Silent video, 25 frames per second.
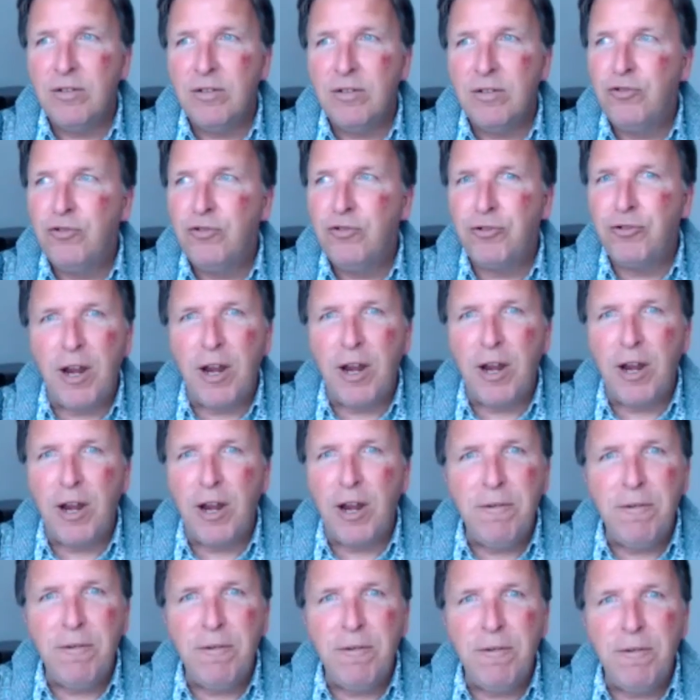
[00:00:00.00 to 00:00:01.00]

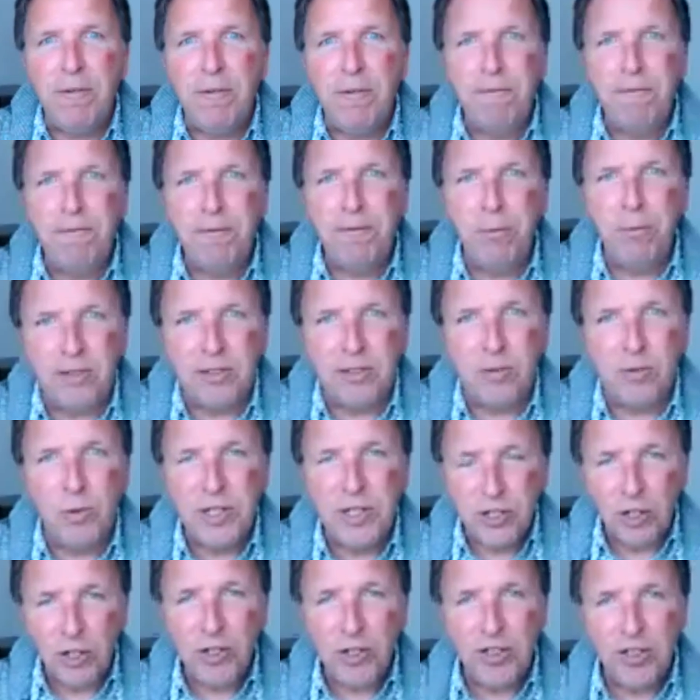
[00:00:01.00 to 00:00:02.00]
dreadful insult. Well, it's
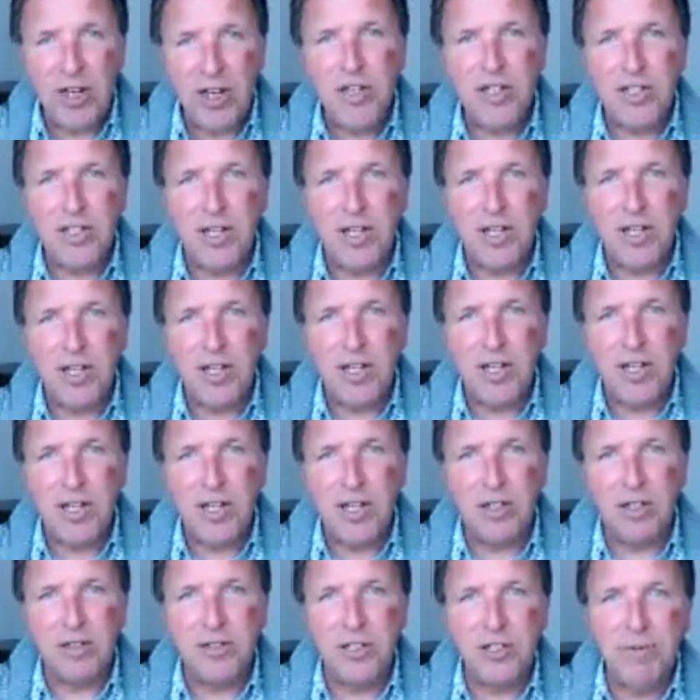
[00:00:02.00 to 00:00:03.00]
not an insult, it's
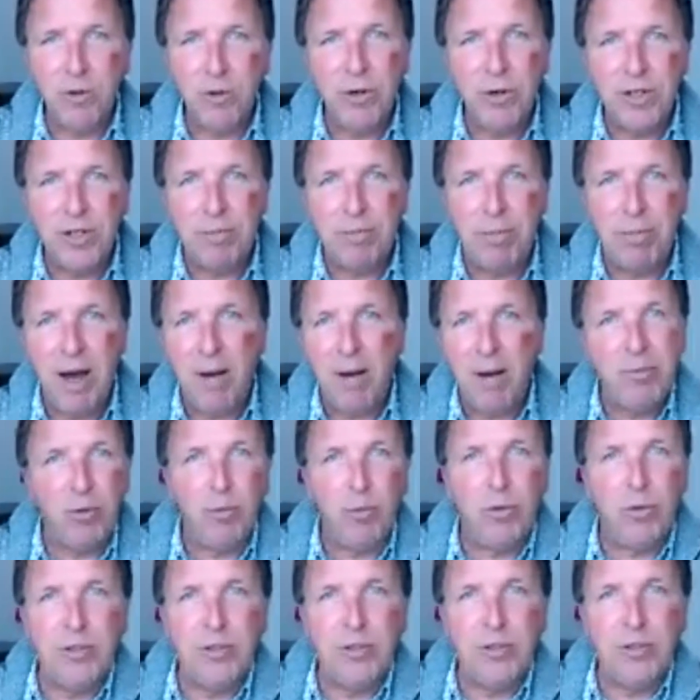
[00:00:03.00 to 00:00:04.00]
just that if you were in the pub, you
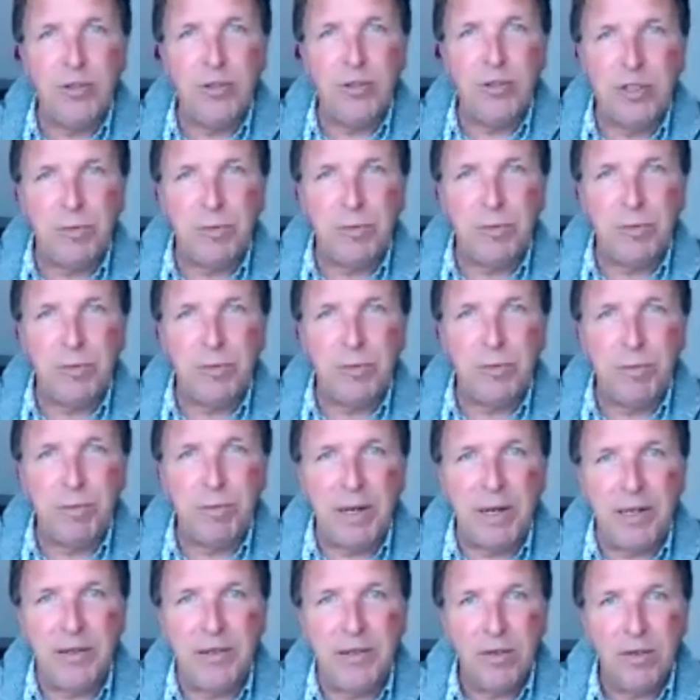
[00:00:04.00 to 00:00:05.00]
wouldn't speak to them.
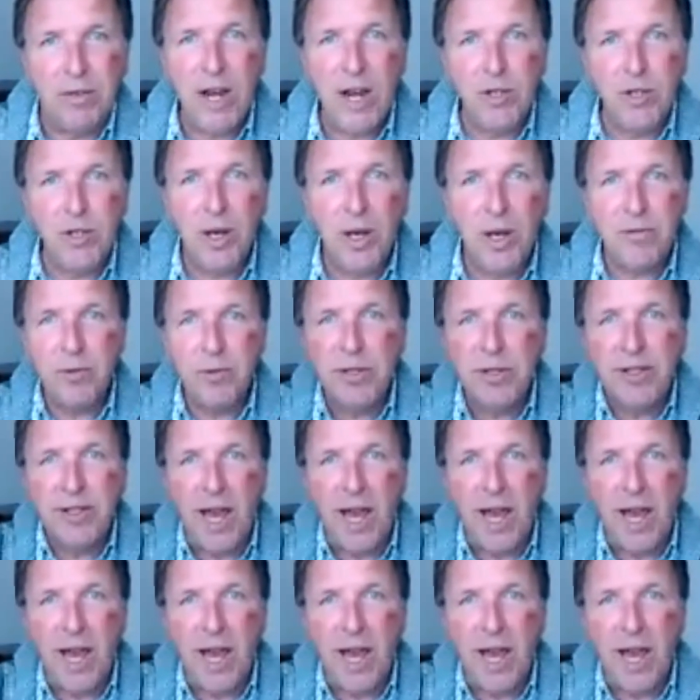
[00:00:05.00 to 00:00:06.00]
So why do you have to
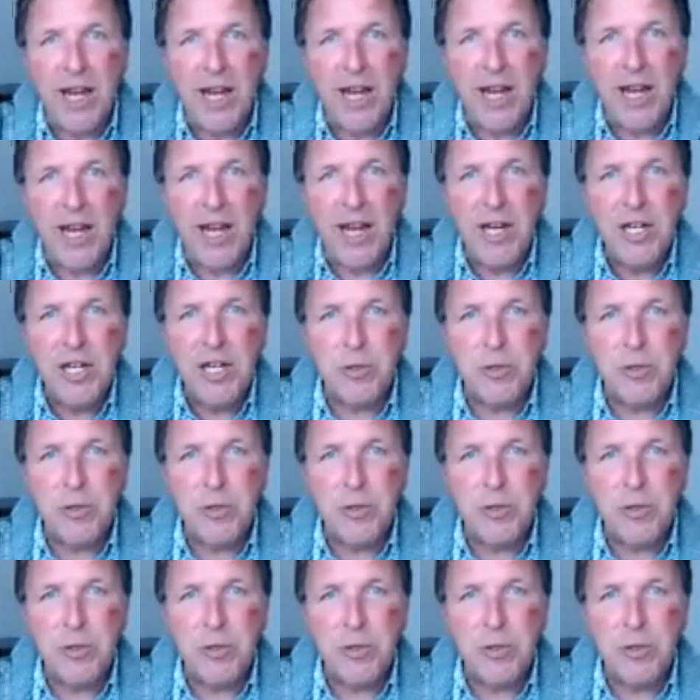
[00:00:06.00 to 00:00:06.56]
engage with them on